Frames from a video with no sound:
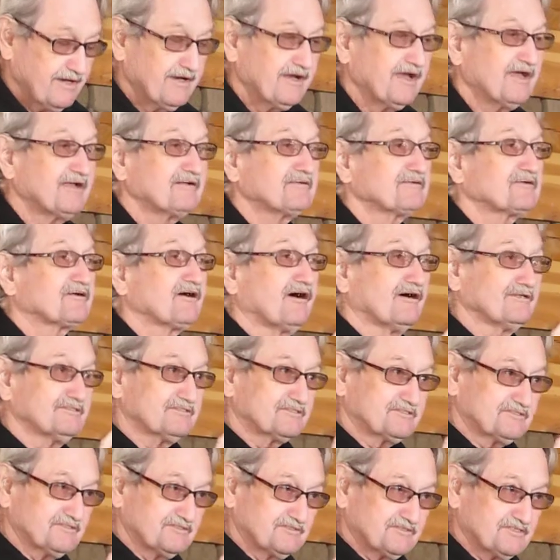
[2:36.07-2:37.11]

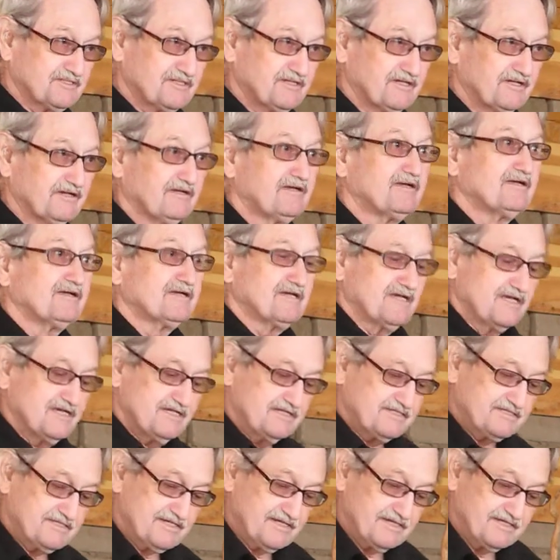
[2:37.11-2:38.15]
Inconstancy,
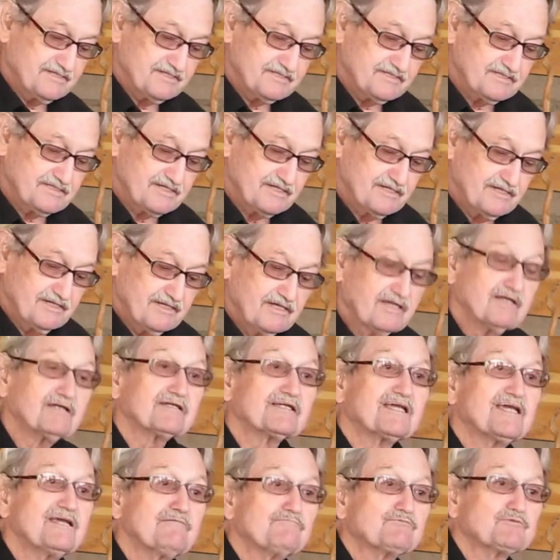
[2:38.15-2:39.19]
he says,
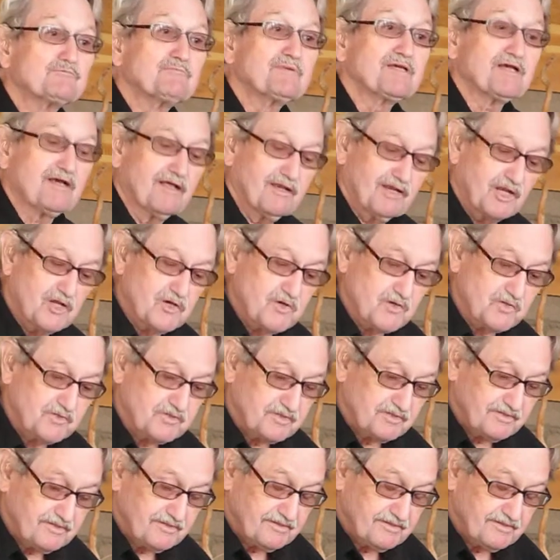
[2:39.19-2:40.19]
keeps me alert.